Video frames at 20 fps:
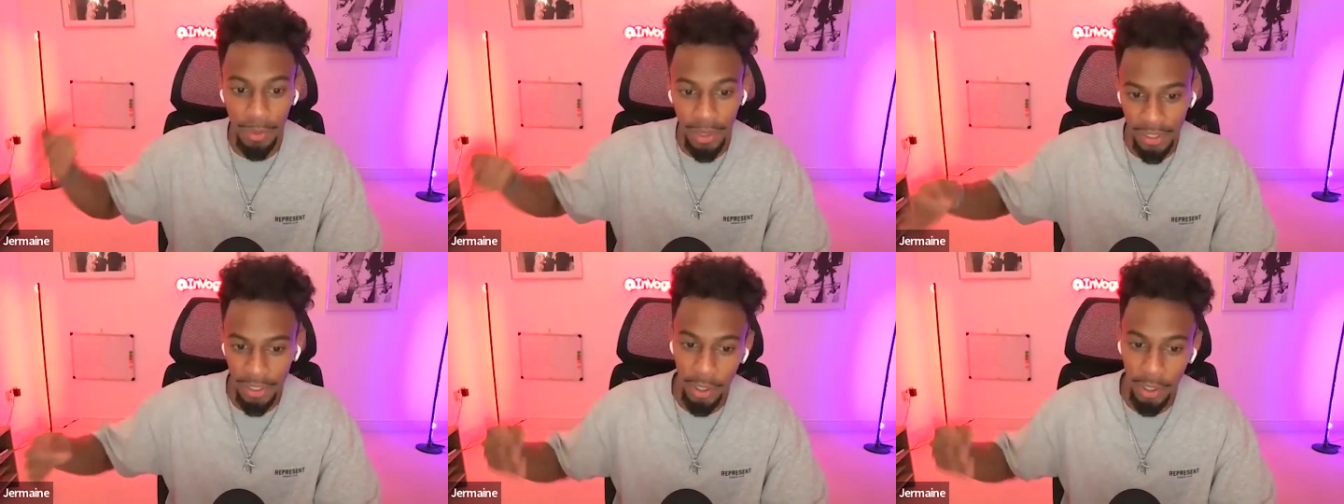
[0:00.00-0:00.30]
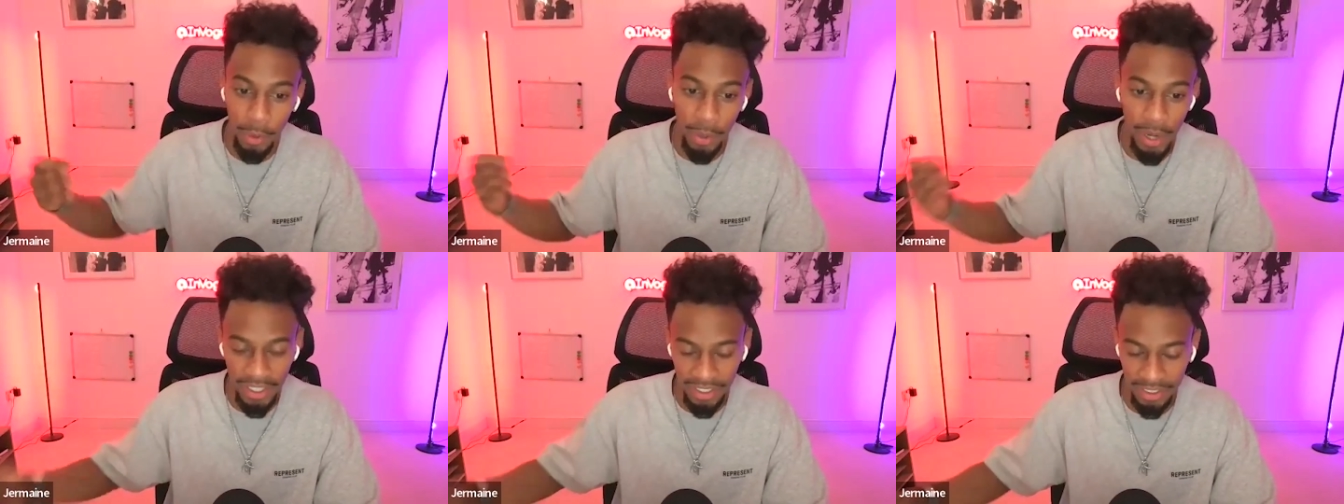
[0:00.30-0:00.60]
about the
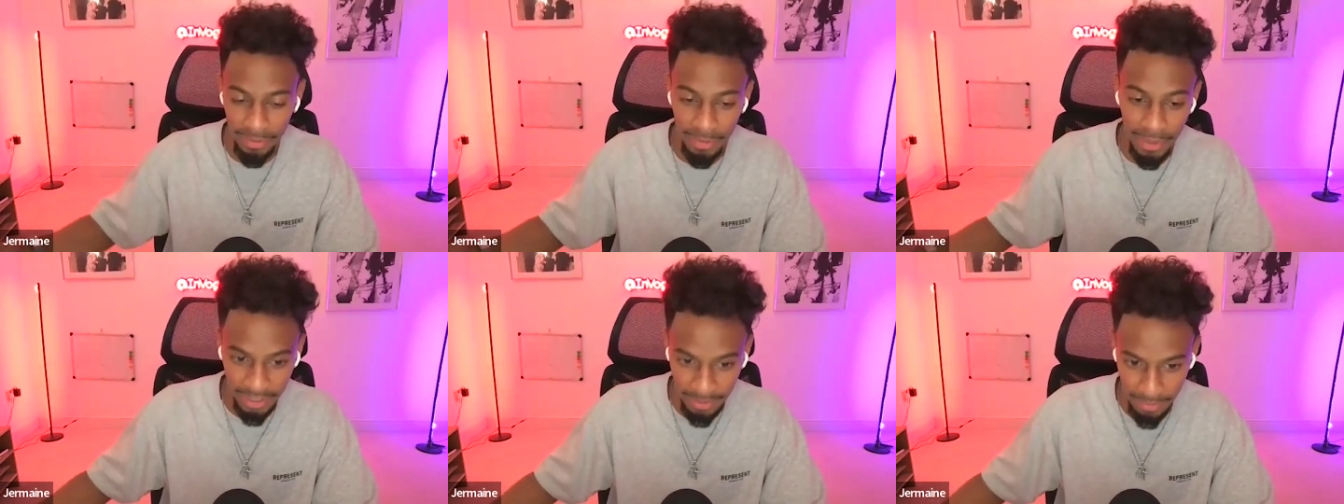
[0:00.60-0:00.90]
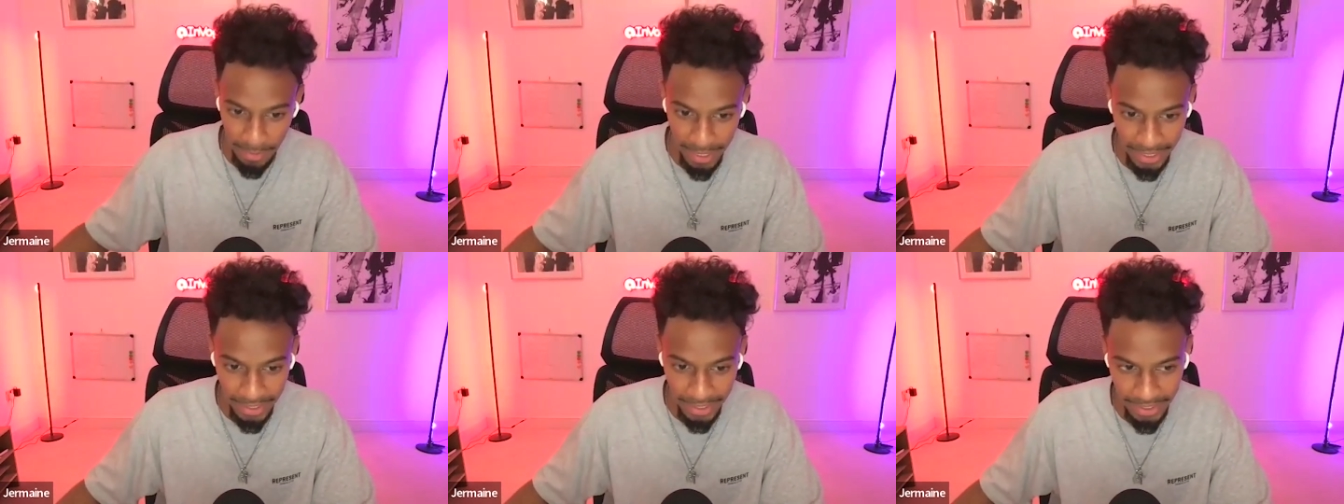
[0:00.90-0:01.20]
whole SMMA
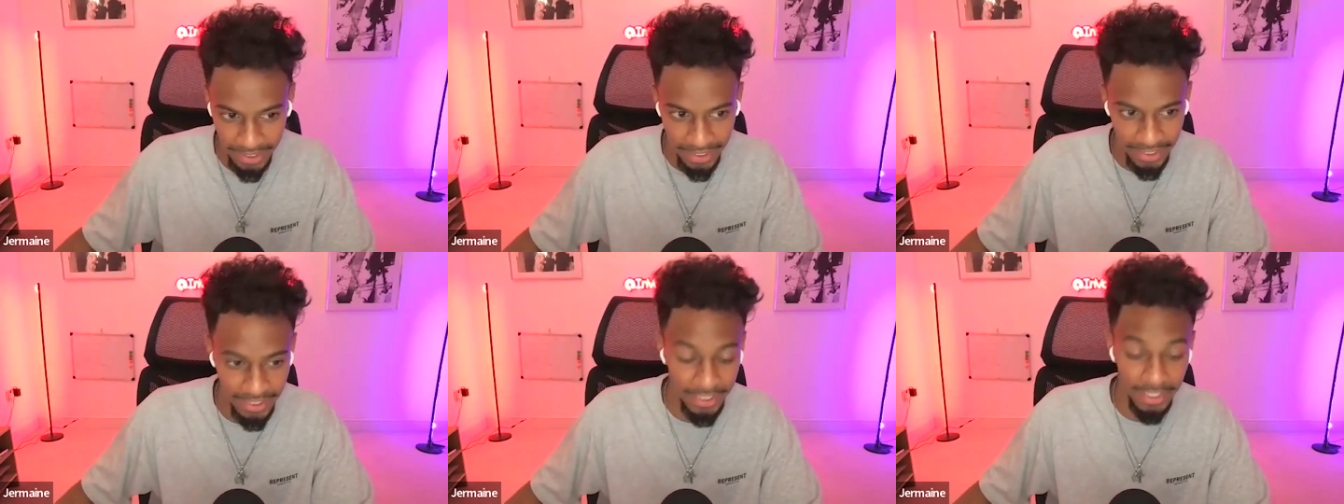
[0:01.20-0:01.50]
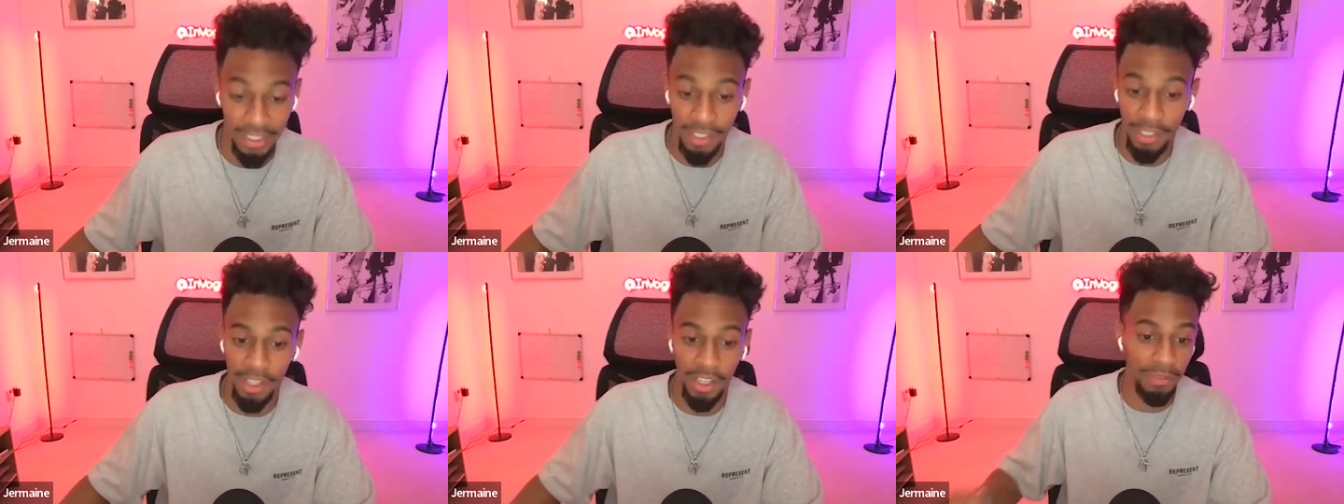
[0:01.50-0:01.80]
space.
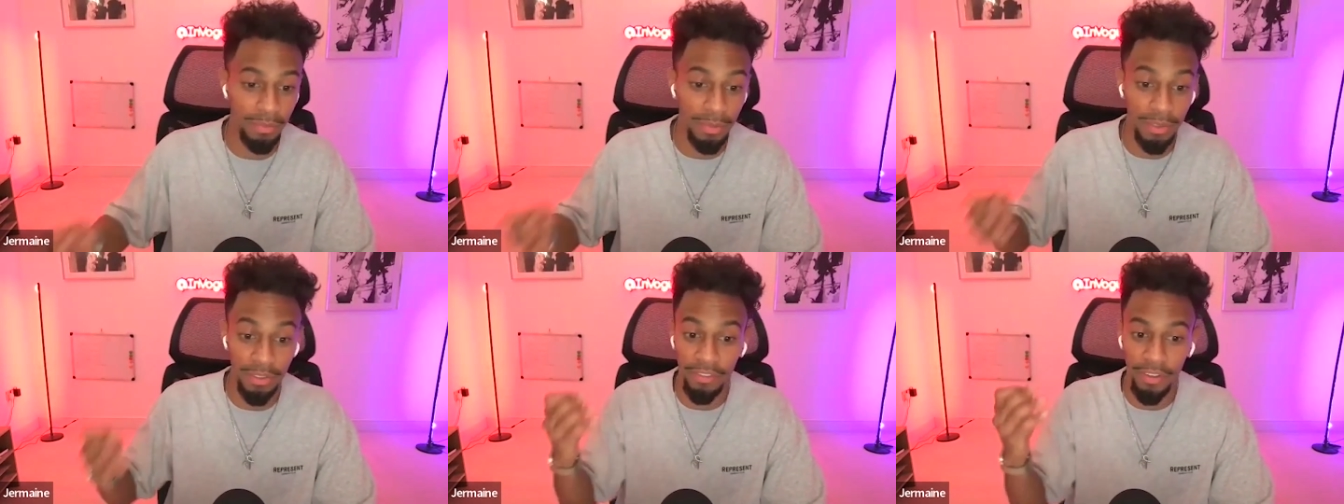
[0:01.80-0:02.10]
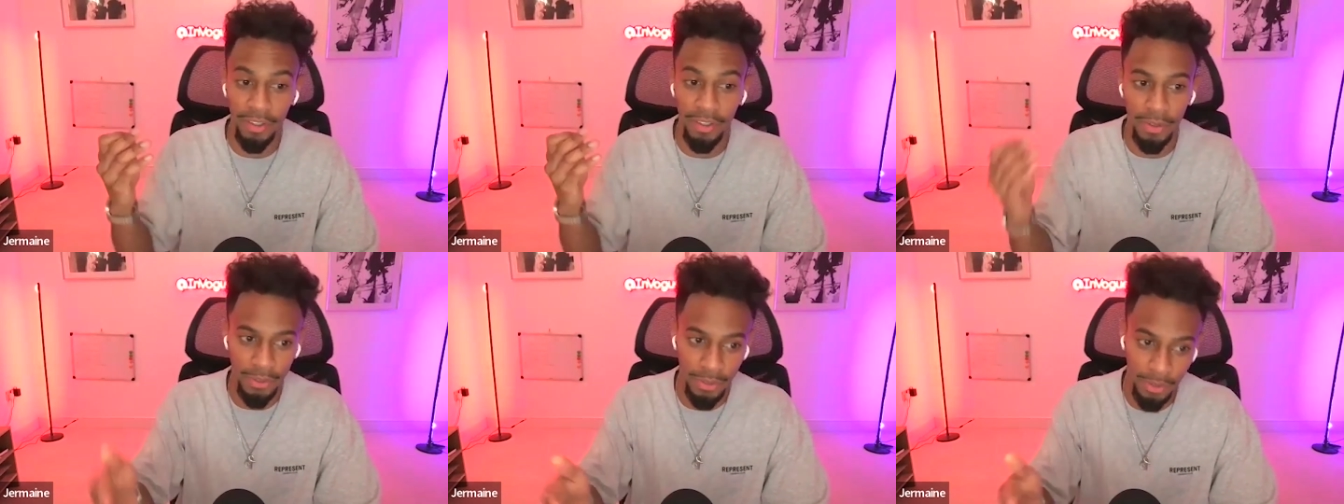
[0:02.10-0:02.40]
I've been
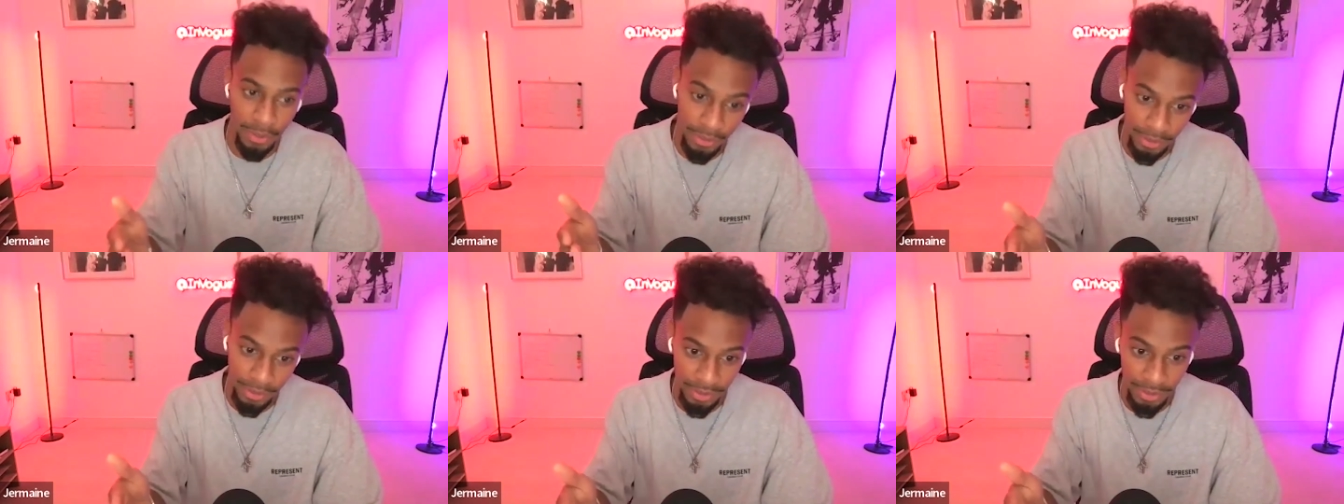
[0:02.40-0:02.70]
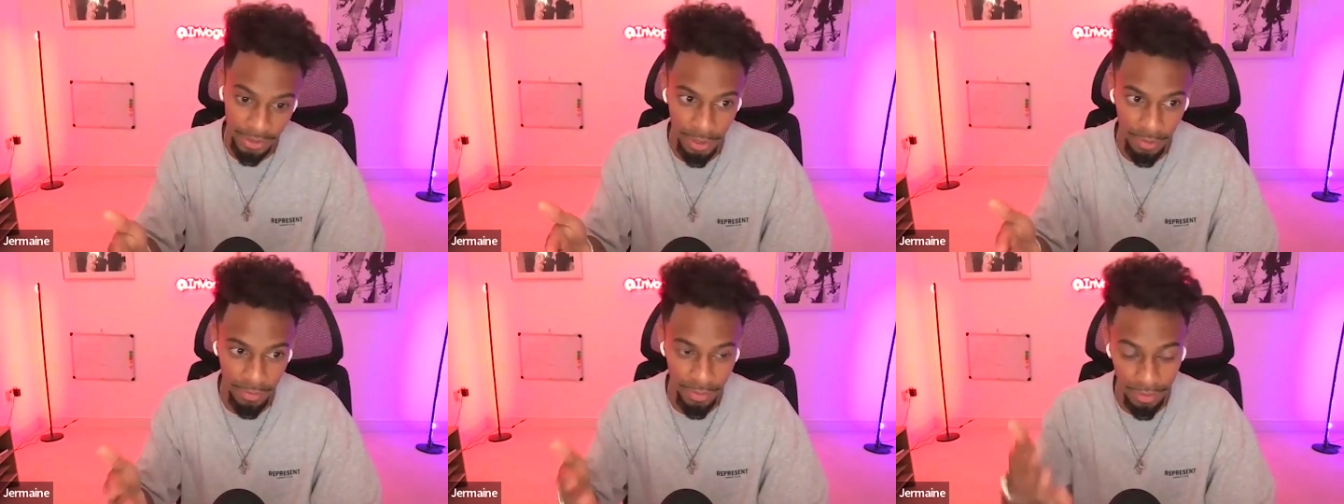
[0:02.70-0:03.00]
following
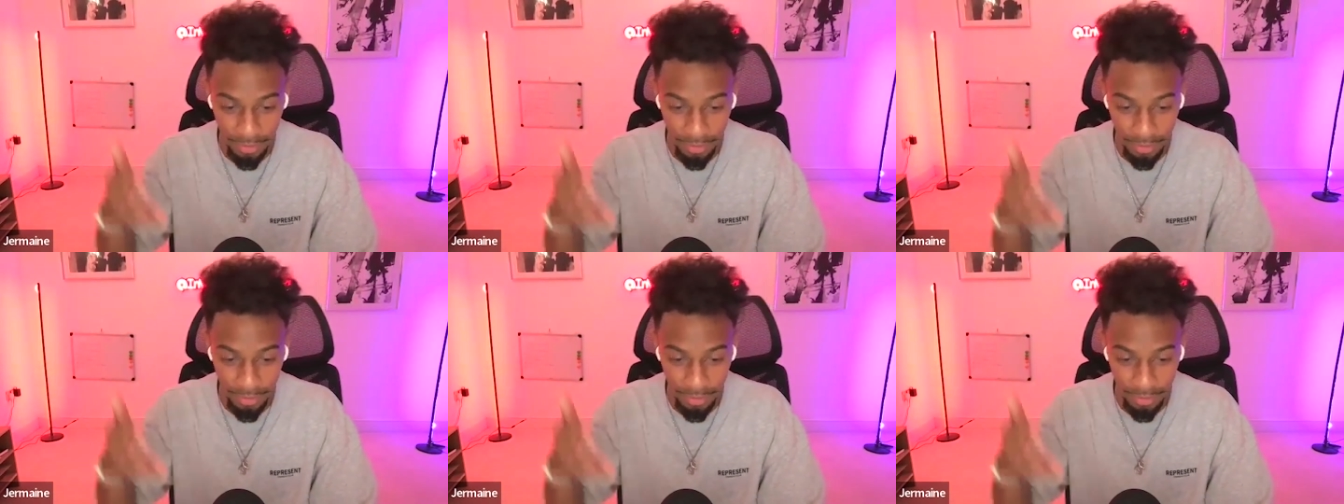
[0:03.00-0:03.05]
yourself